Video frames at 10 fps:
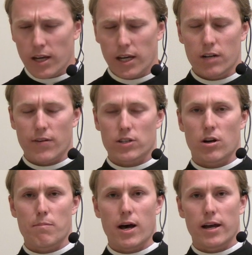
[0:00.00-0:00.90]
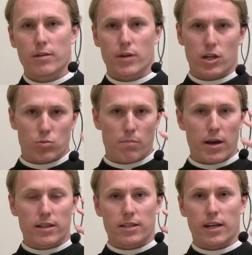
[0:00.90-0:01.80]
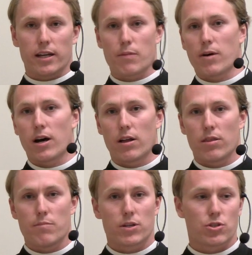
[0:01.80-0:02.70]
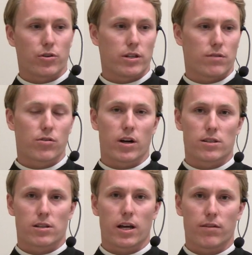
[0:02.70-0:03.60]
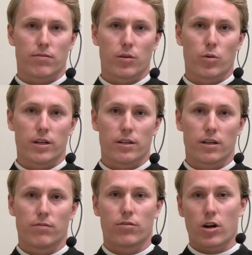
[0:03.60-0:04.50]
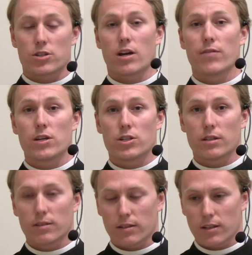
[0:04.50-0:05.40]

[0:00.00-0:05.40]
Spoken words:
It affects our mind because we're meditating upon the mysteries of Christ's life and what he did for our salvation.